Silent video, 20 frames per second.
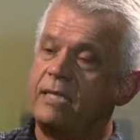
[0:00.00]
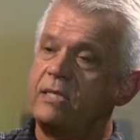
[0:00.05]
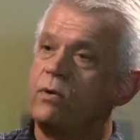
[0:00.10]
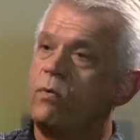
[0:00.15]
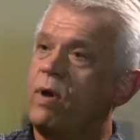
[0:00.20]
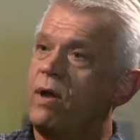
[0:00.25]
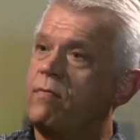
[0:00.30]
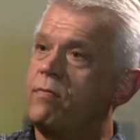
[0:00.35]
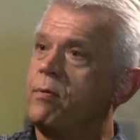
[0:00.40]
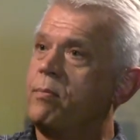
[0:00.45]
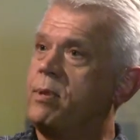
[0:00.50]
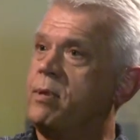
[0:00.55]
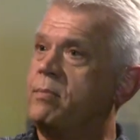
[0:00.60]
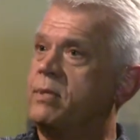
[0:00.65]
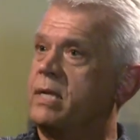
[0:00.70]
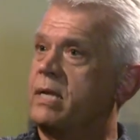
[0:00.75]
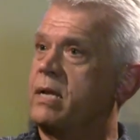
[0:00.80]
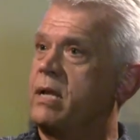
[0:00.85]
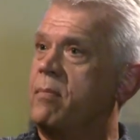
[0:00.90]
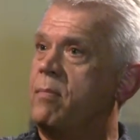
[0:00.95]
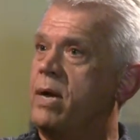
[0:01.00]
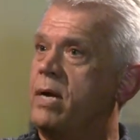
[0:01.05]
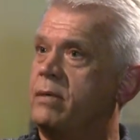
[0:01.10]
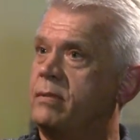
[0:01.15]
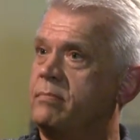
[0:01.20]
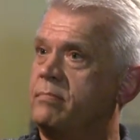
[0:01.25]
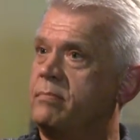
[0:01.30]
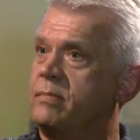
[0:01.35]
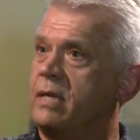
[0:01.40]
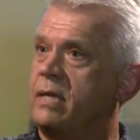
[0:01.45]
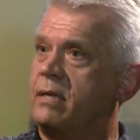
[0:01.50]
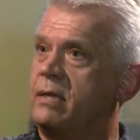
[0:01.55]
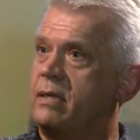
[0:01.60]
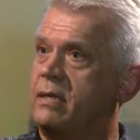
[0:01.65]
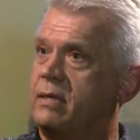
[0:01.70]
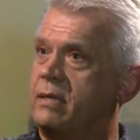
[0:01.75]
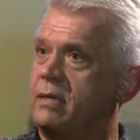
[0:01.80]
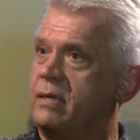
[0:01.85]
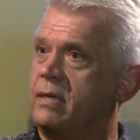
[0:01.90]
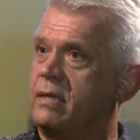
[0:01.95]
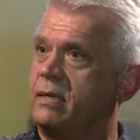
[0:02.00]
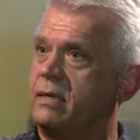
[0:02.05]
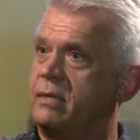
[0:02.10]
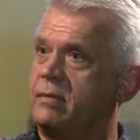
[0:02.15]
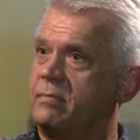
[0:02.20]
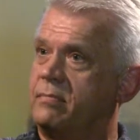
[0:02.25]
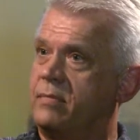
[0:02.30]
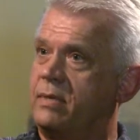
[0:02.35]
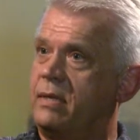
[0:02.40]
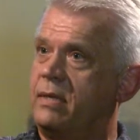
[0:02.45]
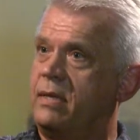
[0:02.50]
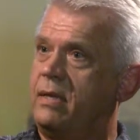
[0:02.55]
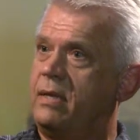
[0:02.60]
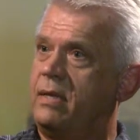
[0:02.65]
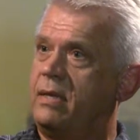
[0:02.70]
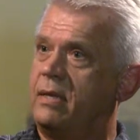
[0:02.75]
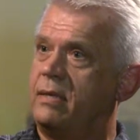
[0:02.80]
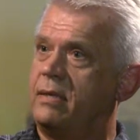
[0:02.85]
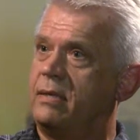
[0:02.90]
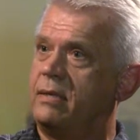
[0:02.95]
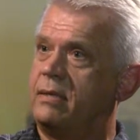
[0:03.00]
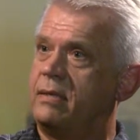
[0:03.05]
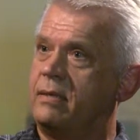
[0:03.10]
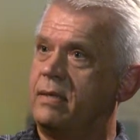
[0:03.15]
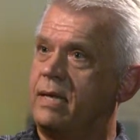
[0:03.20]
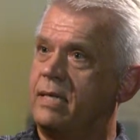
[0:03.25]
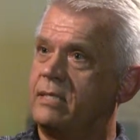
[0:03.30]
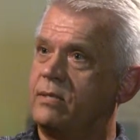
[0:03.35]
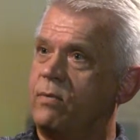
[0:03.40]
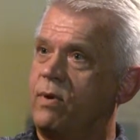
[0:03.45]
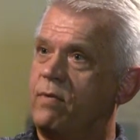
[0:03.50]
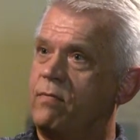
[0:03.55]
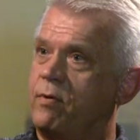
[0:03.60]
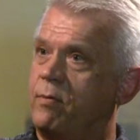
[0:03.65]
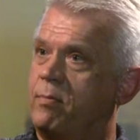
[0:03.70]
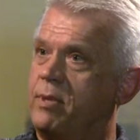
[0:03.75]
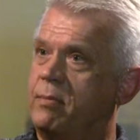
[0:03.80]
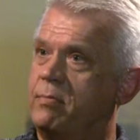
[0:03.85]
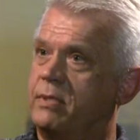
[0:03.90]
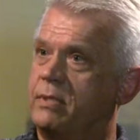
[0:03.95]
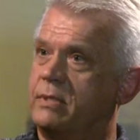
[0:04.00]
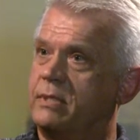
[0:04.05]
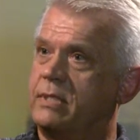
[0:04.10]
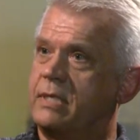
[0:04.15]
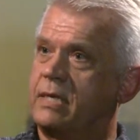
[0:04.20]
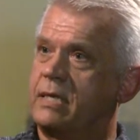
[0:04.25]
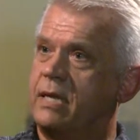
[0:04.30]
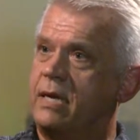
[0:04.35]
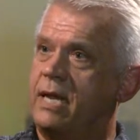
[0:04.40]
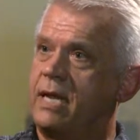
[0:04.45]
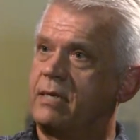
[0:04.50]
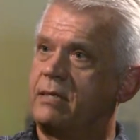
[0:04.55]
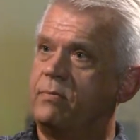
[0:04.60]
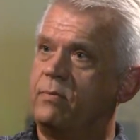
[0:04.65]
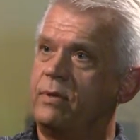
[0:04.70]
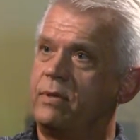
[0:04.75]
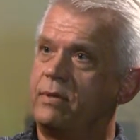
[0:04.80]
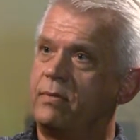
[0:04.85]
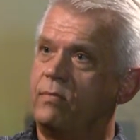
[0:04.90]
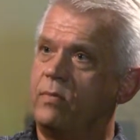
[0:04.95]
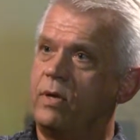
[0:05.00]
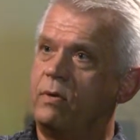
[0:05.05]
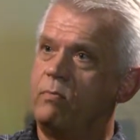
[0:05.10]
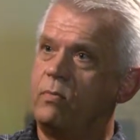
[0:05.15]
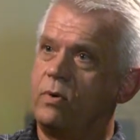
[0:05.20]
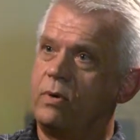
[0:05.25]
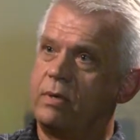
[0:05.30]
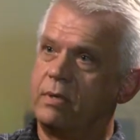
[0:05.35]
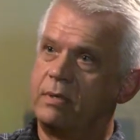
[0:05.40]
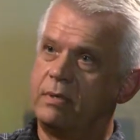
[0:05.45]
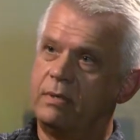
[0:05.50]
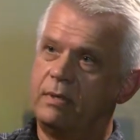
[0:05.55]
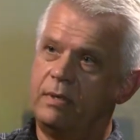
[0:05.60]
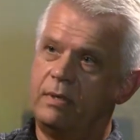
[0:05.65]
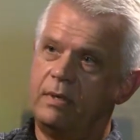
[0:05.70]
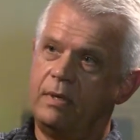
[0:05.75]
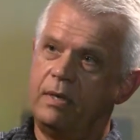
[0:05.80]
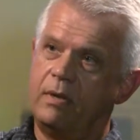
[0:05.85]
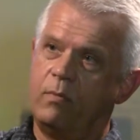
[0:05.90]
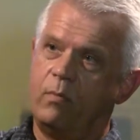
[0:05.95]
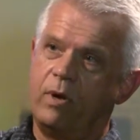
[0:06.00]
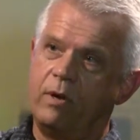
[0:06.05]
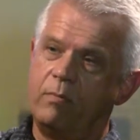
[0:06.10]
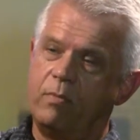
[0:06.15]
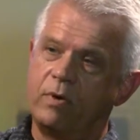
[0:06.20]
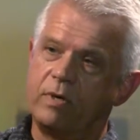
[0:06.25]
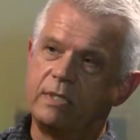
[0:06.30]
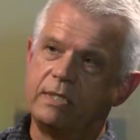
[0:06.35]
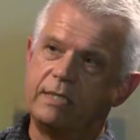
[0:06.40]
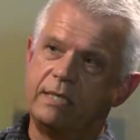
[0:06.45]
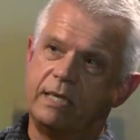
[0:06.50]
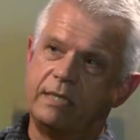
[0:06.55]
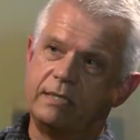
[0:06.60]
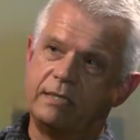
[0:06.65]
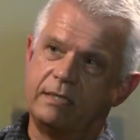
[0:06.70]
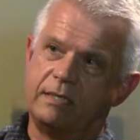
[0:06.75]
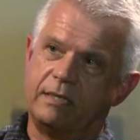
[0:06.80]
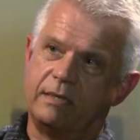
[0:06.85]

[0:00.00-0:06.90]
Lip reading: way for people to come out, I think, as a way for people to connect with one more sense